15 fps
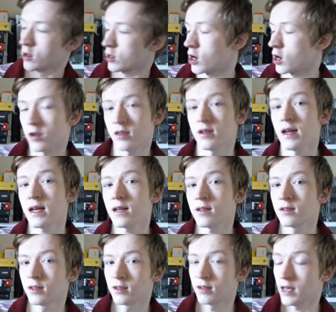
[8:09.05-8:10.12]
Garth
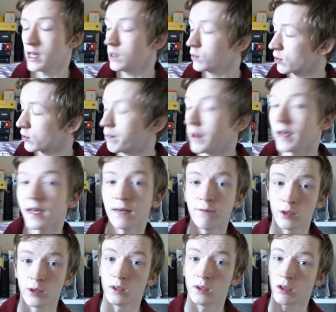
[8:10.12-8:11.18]
Nix. So he was a big
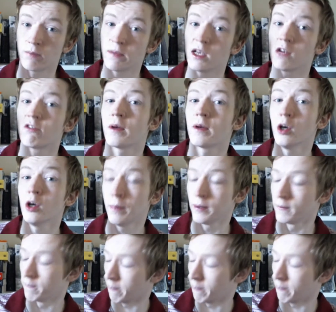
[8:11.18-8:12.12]
influence on me growing up.